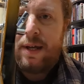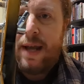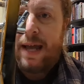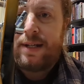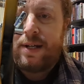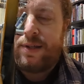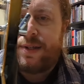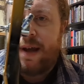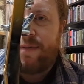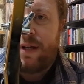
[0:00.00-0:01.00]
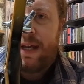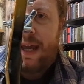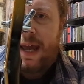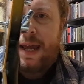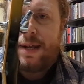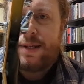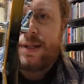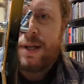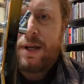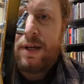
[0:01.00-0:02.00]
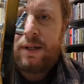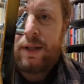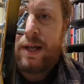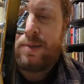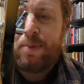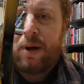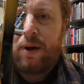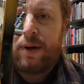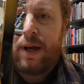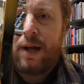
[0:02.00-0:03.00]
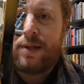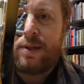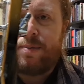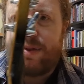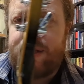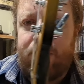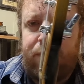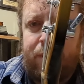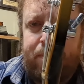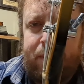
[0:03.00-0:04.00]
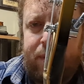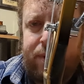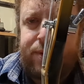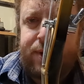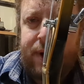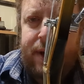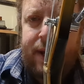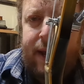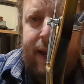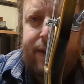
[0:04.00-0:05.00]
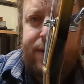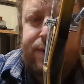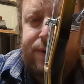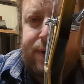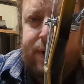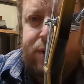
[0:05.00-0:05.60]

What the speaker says: 1978 Les Paul Custom Silverburst. And this is a